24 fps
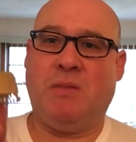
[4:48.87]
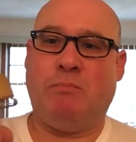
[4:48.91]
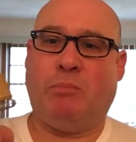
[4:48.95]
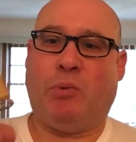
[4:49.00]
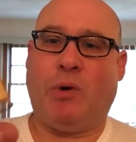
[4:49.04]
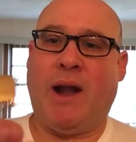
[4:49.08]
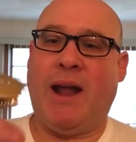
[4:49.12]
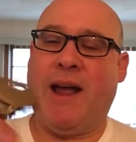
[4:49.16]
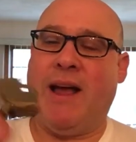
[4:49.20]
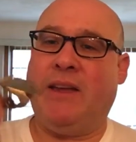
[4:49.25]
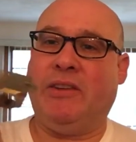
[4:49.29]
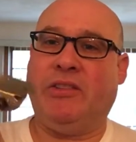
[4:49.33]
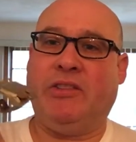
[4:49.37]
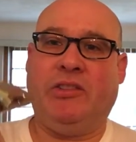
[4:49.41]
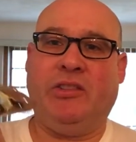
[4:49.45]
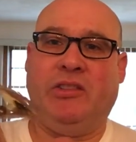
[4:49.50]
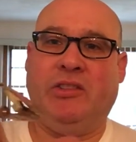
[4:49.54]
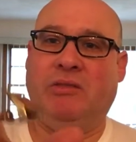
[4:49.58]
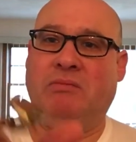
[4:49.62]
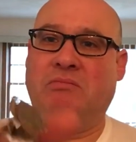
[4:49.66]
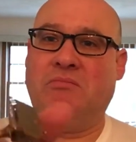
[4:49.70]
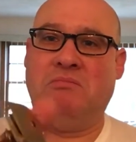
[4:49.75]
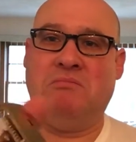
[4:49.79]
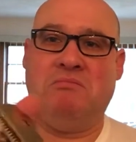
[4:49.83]

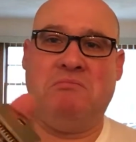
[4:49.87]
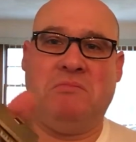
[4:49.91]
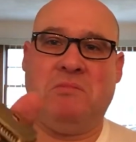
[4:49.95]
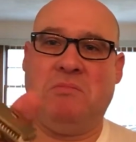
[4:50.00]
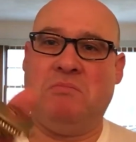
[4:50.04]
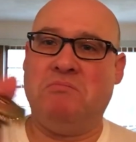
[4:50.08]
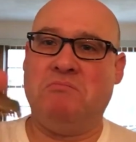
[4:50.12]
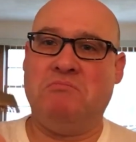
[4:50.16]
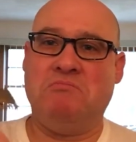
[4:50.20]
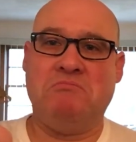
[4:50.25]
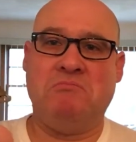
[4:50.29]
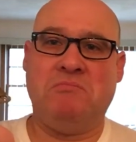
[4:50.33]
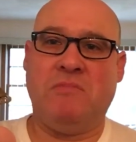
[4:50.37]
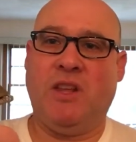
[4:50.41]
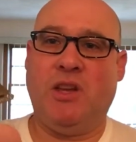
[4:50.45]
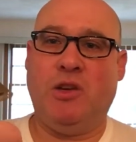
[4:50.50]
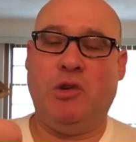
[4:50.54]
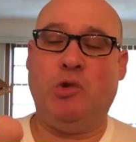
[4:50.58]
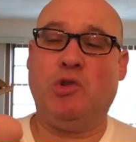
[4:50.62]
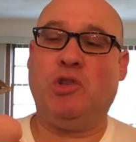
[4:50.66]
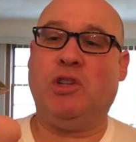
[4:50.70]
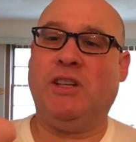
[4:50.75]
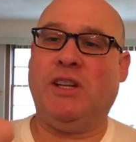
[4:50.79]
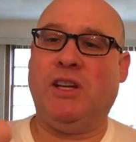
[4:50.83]
Brass, they're
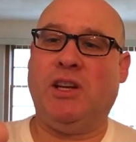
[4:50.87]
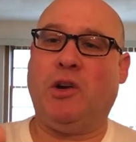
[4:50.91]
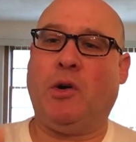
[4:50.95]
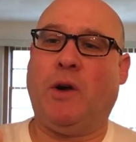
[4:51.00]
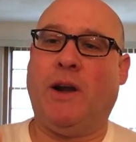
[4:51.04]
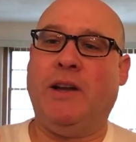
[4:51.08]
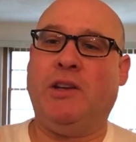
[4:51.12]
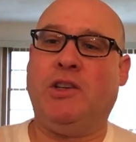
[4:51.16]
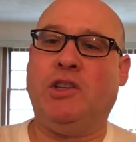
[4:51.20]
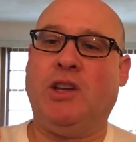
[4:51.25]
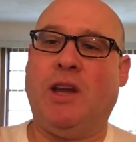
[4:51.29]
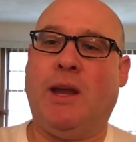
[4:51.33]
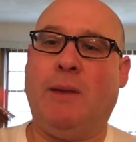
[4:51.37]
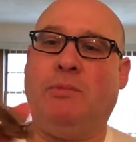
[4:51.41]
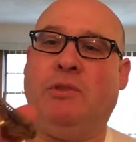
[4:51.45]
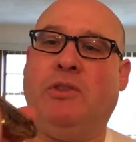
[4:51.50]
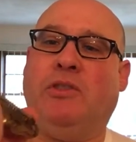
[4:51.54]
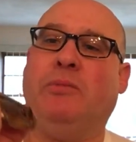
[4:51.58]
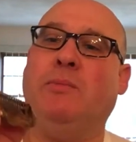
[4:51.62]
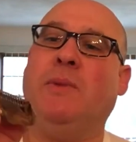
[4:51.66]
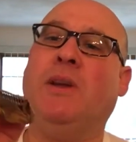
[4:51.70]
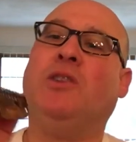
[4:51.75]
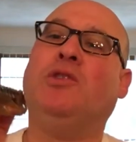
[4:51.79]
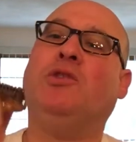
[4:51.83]
usually in great shape.
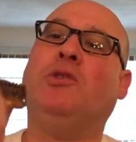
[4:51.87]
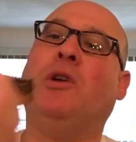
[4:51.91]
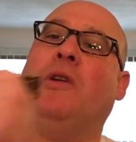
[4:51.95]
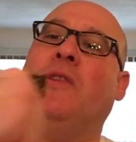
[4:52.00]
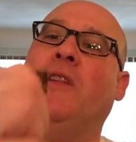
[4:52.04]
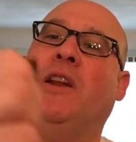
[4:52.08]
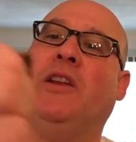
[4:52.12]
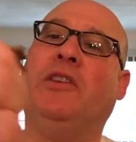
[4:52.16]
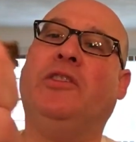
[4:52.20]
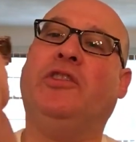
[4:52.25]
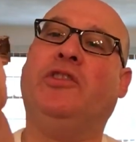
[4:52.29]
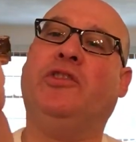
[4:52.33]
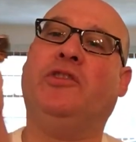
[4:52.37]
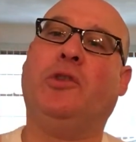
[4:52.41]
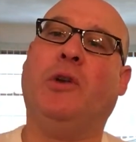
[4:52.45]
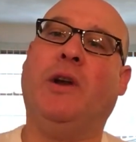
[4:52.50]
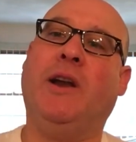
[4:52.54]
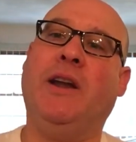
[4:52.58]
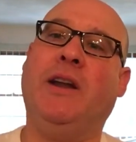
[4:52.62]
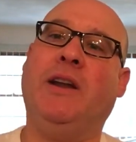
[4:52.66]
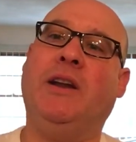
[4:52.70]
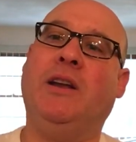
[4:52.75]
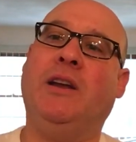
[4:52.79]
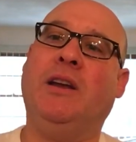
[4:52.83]
Just make sure that it's
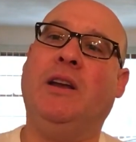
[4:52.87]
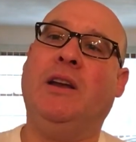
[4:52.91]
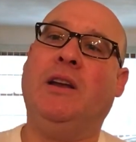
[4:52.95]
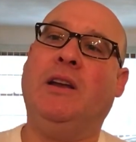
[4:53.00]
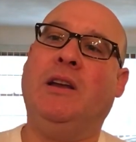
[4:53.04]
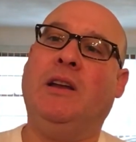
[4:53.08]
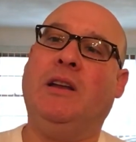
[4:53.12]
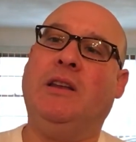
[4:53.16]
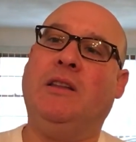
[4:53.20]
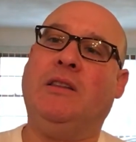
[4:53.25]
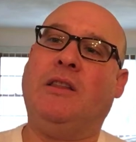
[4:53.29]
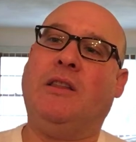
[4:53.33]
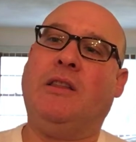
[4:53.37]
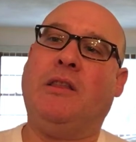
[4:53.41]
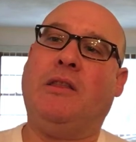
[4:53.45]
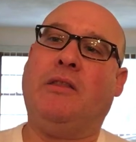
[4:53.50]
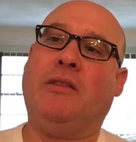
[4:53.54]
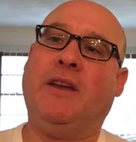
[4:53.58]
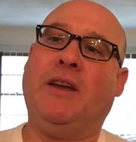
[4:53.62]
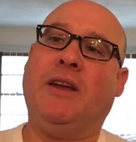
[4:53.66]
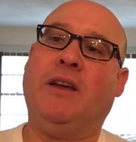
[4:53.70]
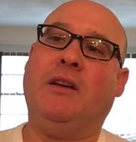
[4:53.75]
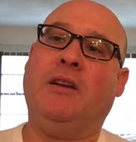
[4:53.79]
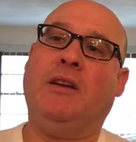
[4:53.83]
straight, the
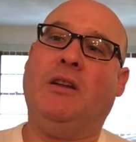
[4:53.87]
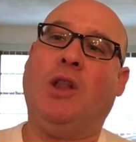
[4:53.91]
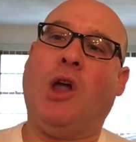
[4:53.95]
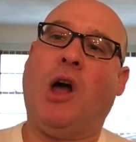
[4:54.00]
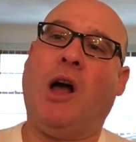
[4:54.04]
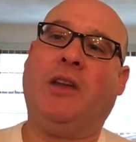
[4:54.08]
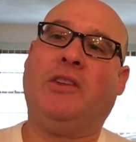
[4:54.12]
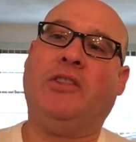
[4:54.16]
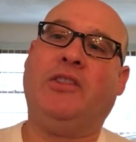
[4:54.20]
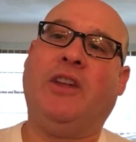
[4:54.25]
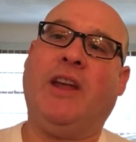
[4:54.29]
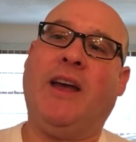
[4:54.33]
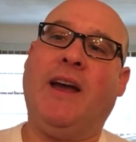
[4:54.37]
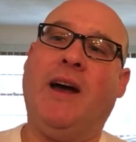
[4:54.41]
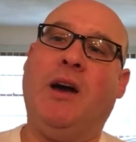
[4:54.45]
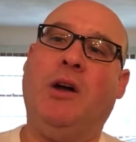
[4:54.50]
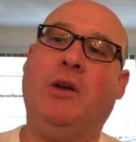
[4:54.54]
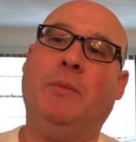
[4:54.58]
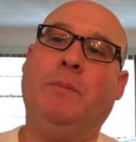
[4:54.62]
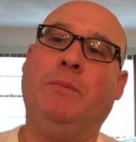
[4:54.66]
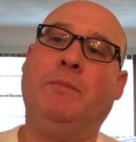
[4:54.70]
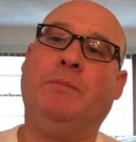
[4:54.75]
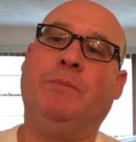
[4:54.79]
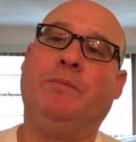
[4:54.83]
thing locks
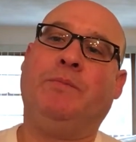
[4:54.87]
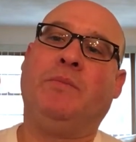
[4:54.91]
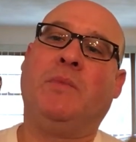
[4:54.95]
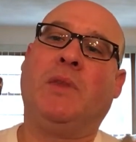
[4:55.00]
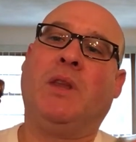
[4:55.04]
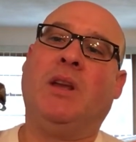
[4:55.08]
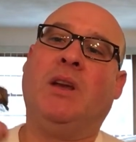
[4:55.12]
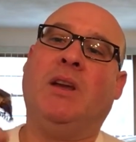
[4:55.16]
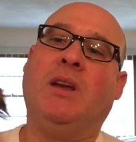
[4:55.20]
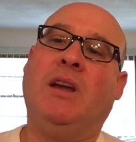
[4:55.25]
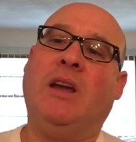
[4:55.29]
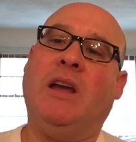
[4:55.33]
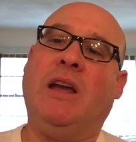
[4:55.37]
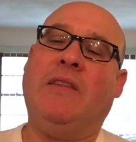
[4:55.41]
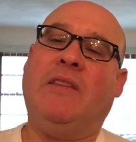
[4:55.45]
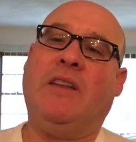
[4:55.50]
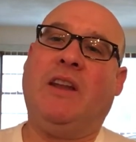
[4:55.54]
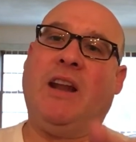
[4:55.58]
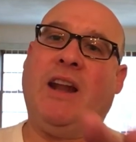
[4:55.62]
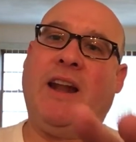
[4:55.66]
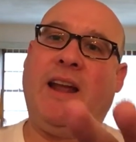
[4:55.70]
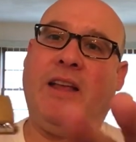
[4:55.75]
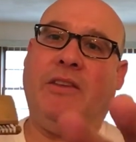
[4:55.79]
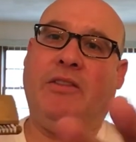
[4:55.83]
down, and
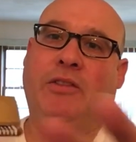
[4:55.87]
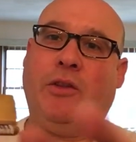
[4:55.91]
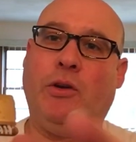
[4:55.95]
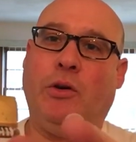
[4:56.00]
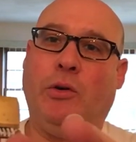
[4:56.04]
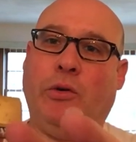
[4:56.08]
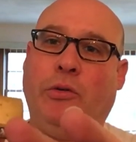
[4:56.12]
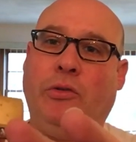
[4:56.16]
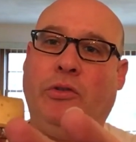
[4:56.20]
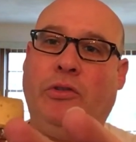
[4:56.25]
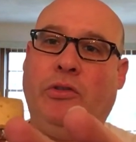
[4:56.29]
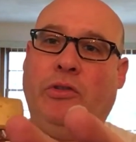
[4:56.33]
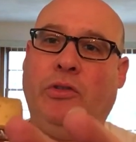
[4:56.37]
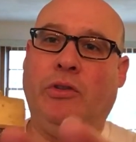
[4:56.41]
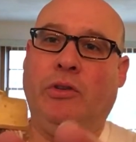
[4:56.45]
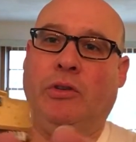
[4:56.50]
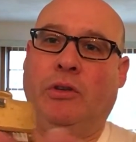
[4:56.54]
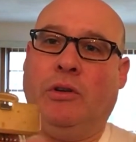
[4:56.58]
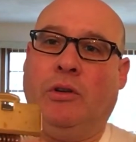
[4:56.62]
then it has those